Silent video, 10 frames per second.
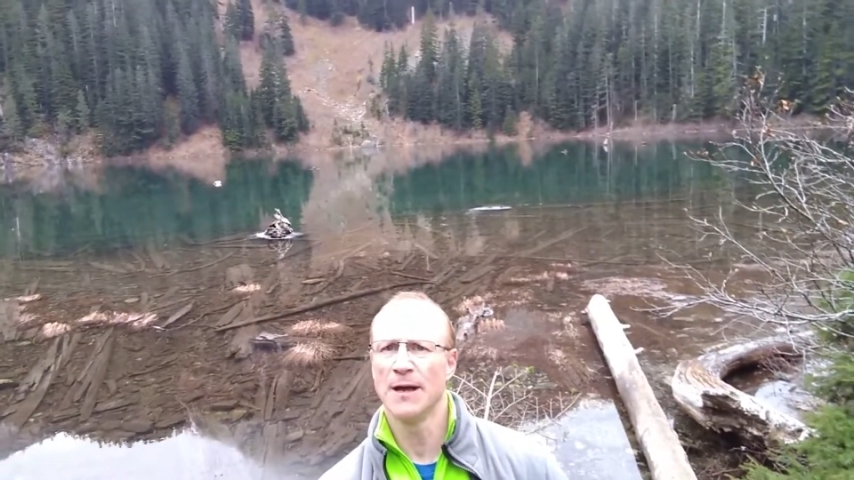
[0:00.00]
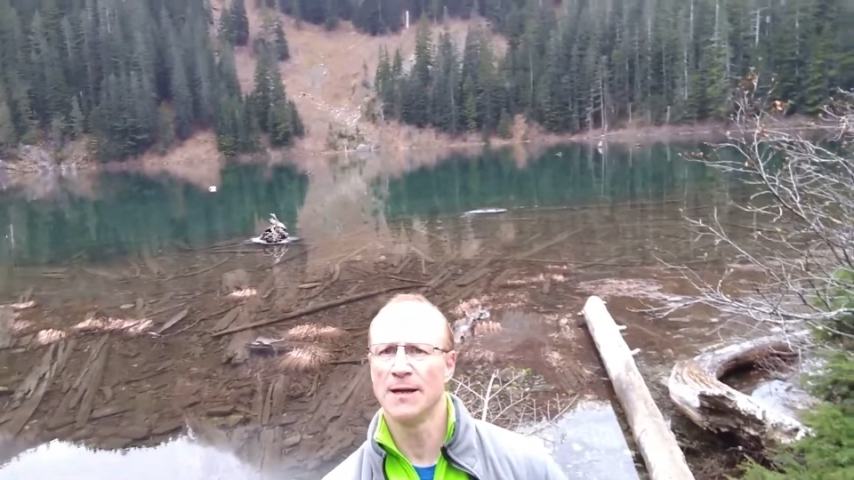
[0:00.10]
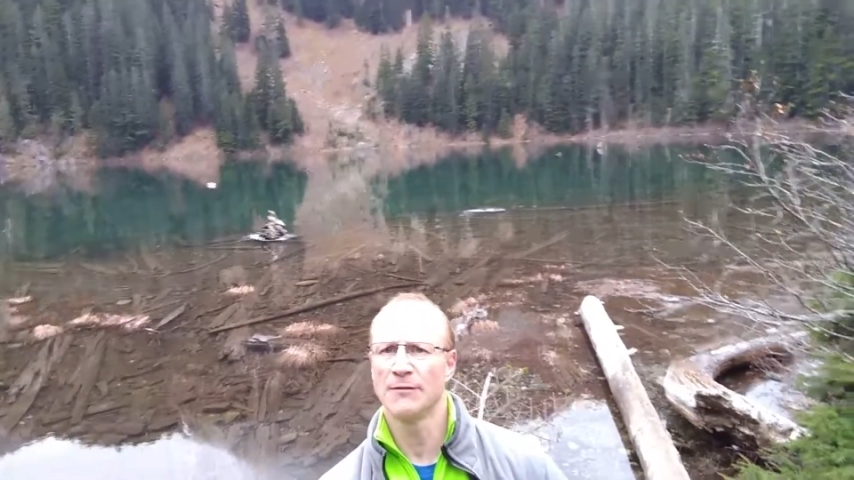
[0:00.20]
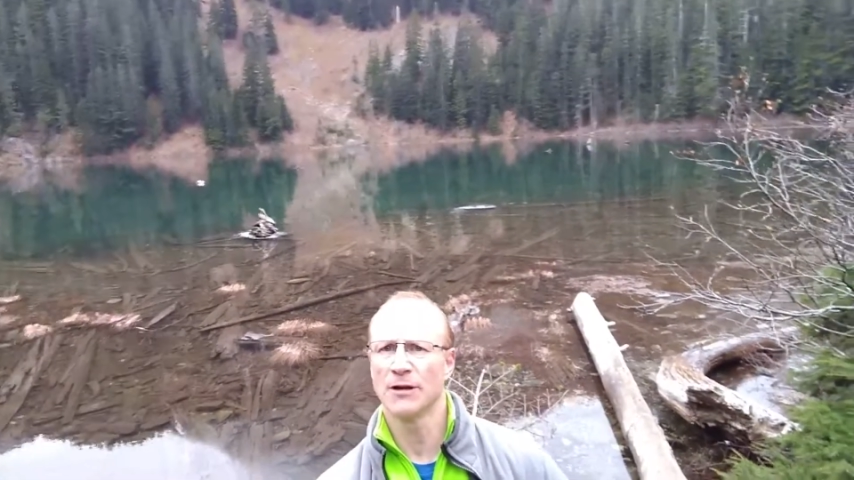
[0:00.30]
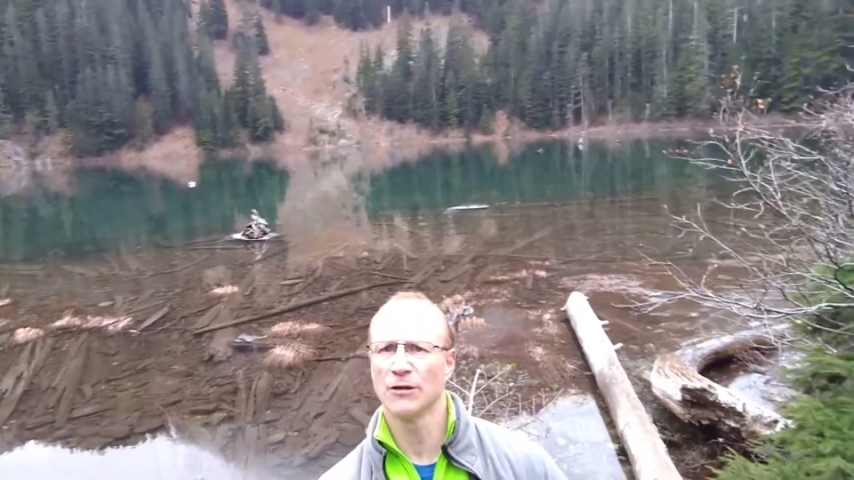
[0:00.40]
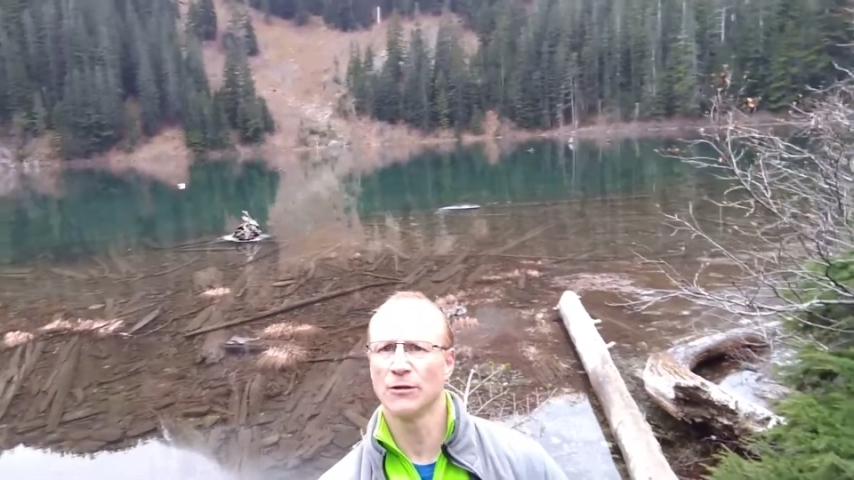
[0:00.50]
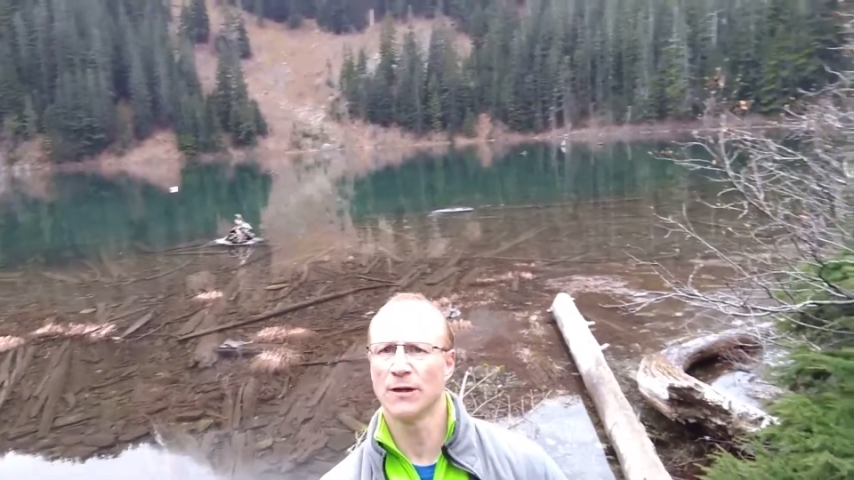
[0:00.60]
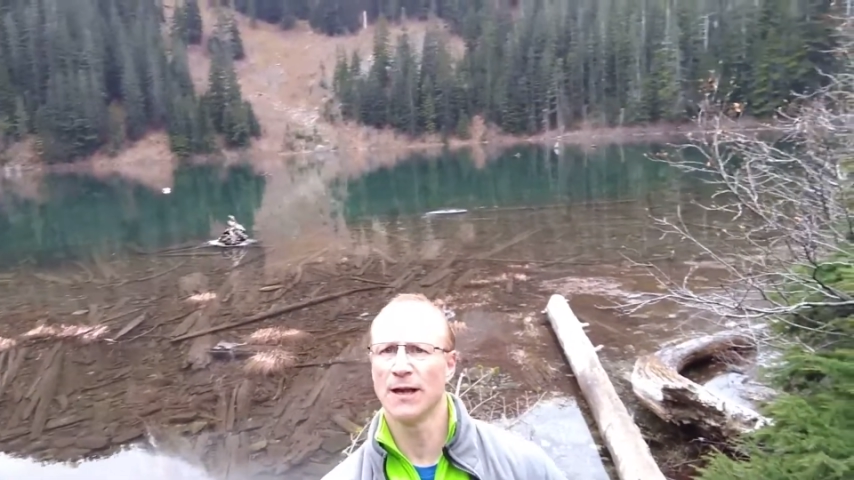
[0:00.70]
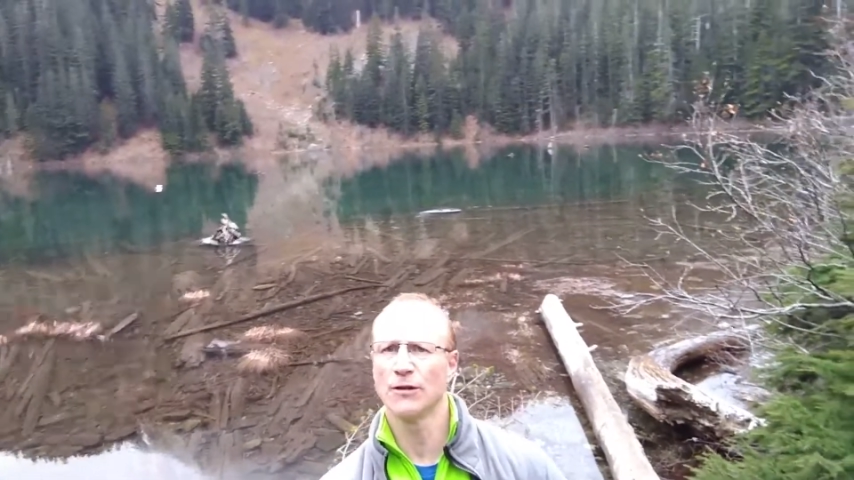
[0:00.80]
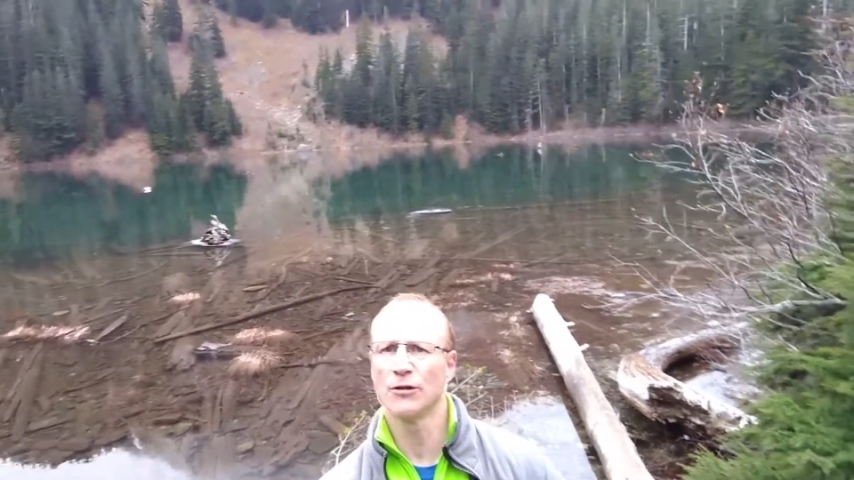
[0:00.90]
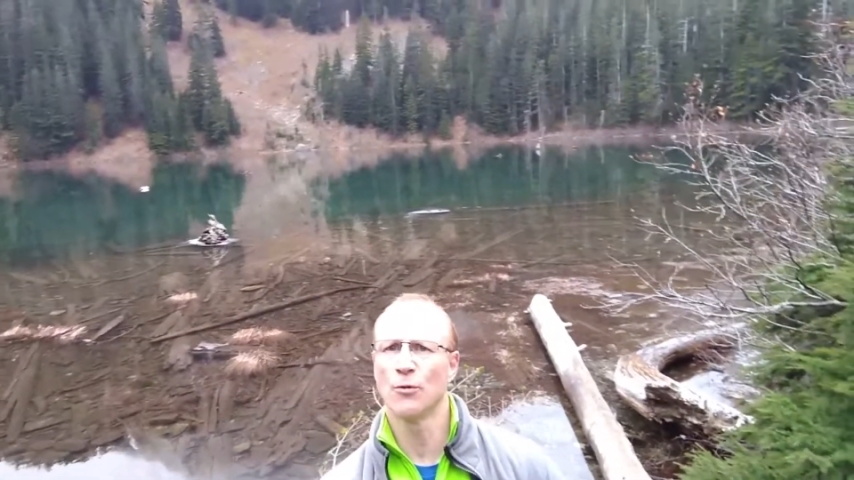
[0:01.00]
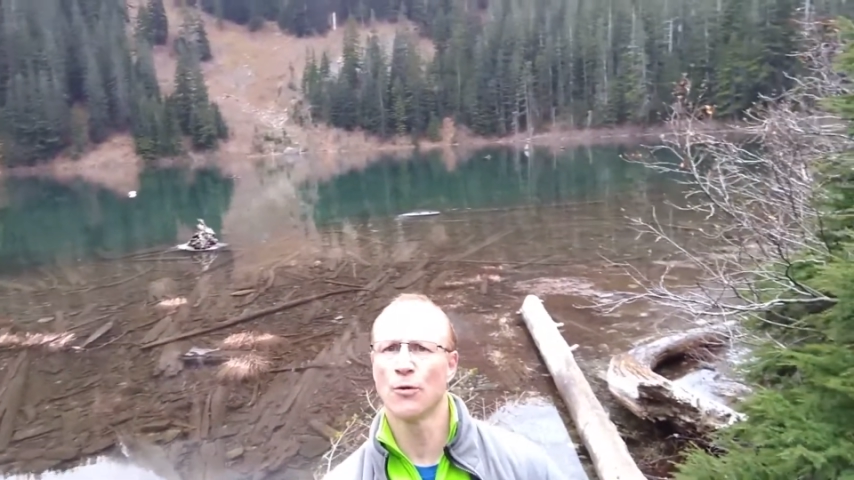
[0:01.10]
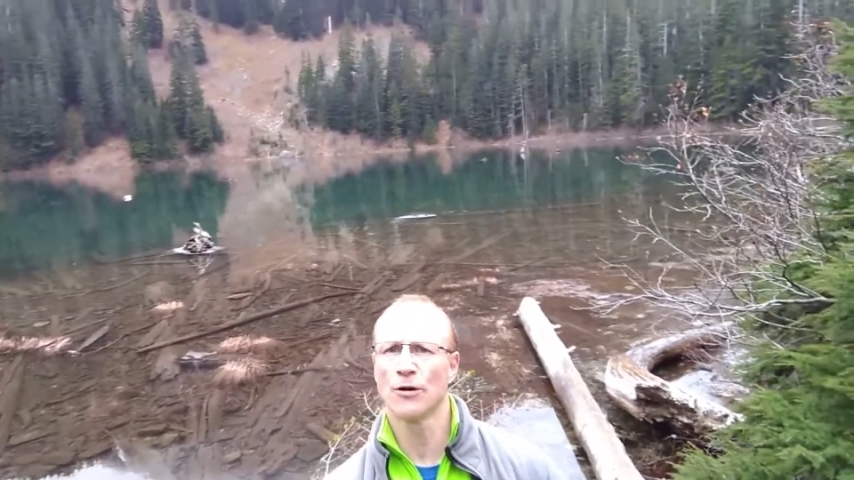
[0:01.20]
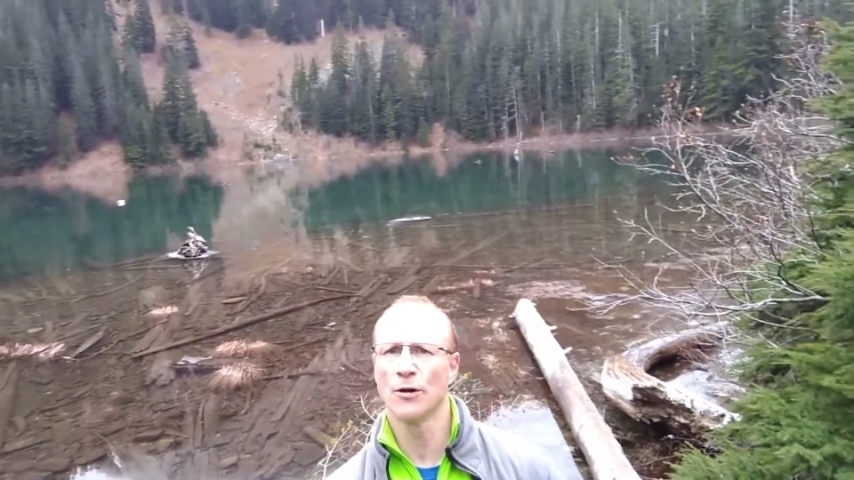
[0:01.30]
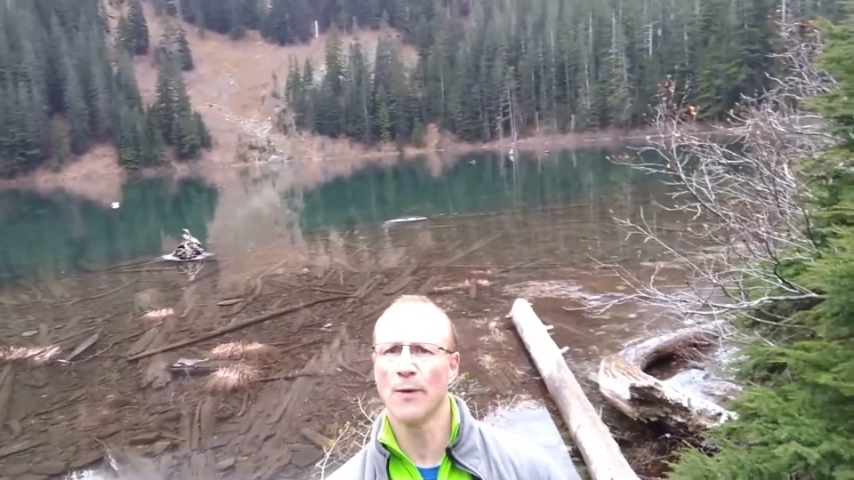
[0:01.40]
you've got a good leg, you can
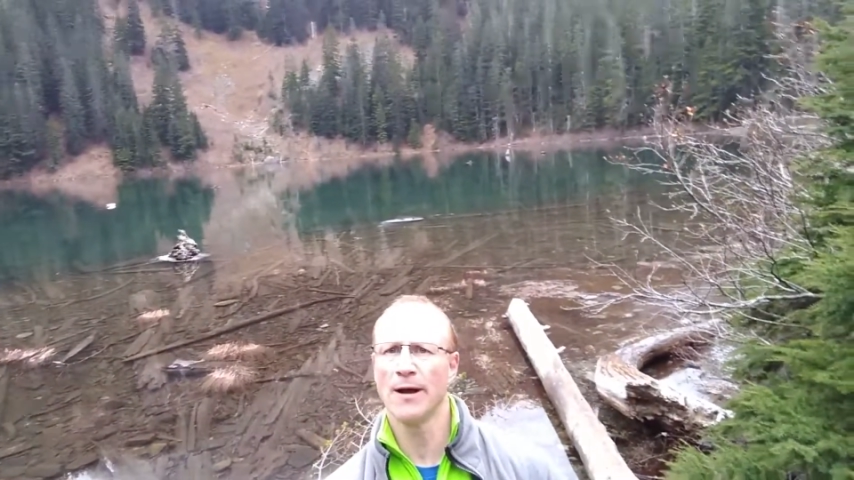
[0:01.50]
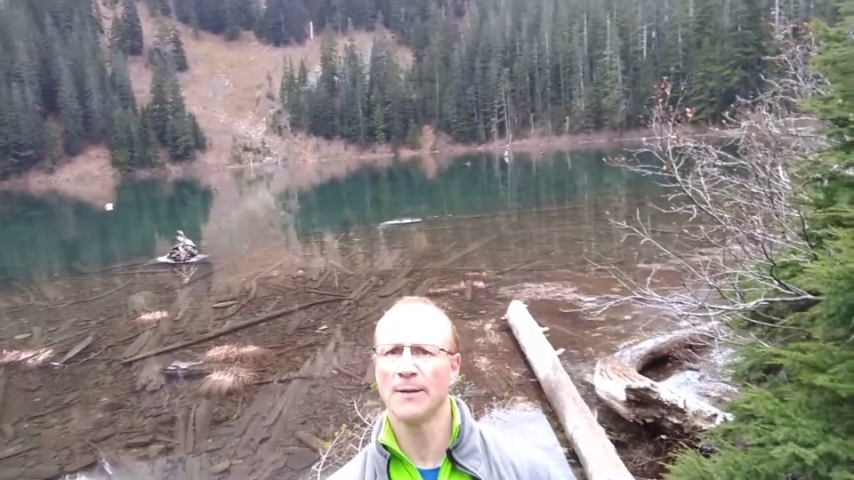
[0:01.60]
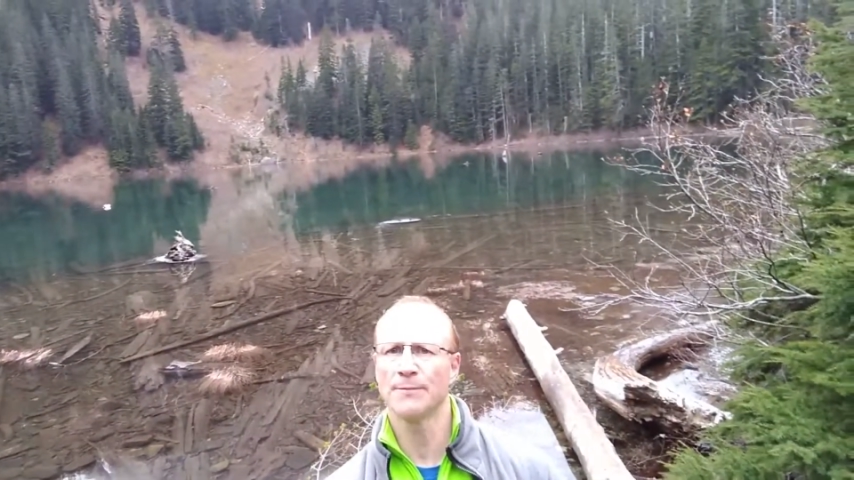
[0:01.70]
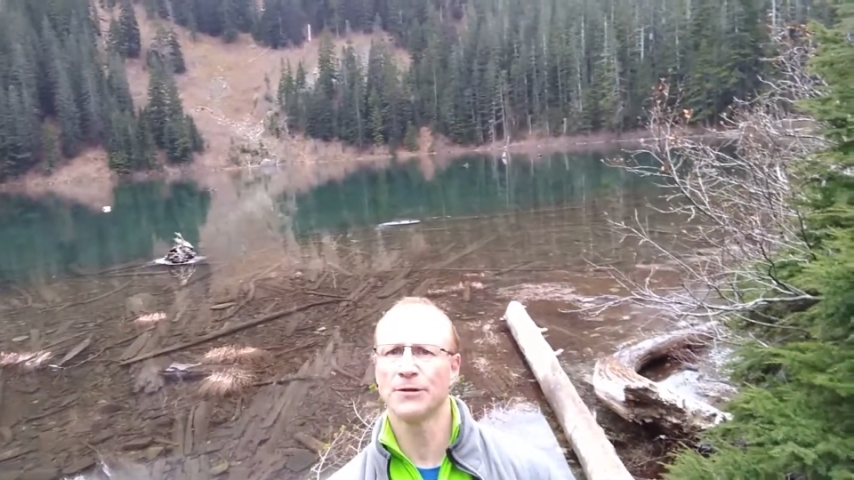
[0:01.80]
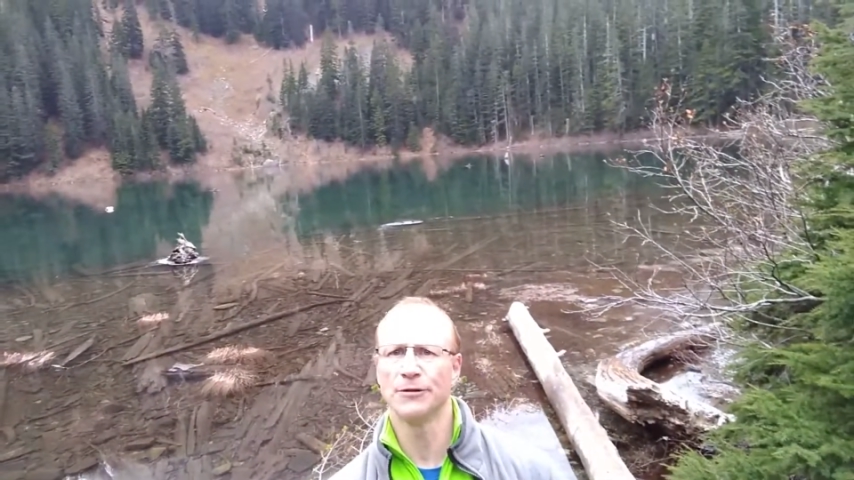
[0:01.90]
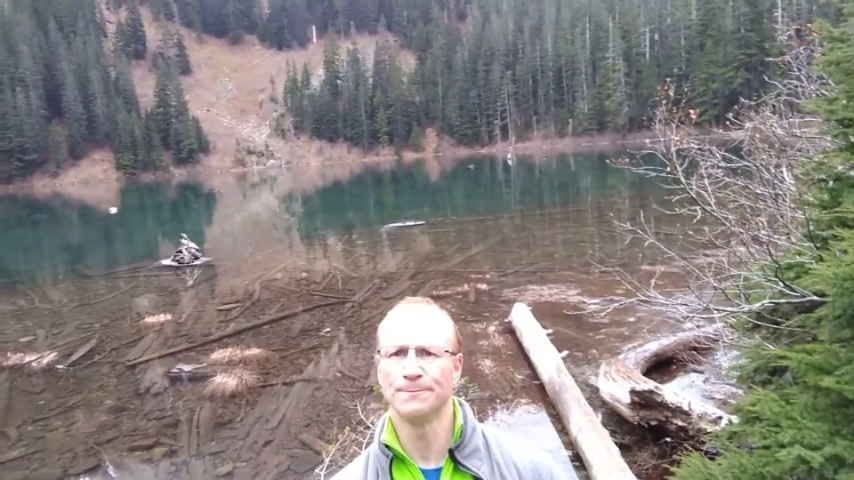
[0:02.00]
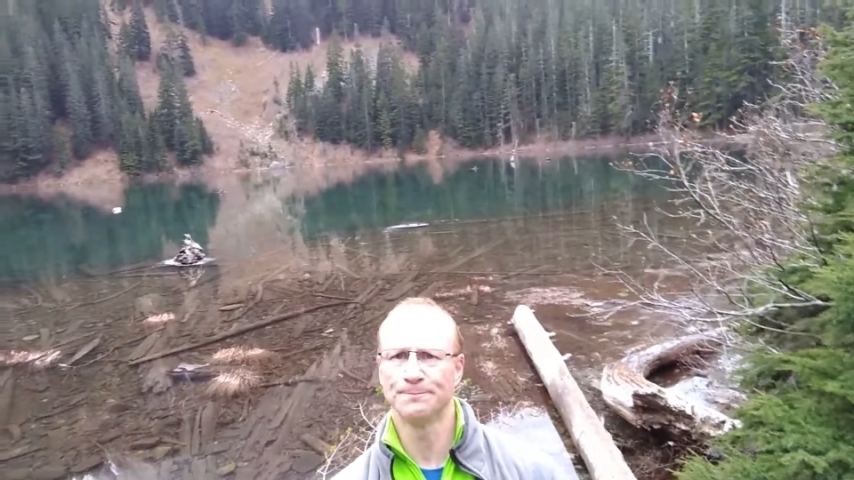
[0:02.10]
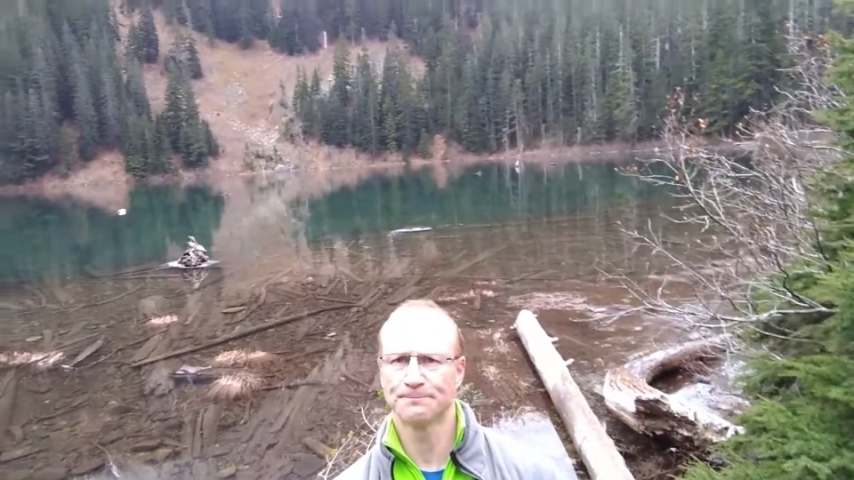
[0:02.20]
work your way up to.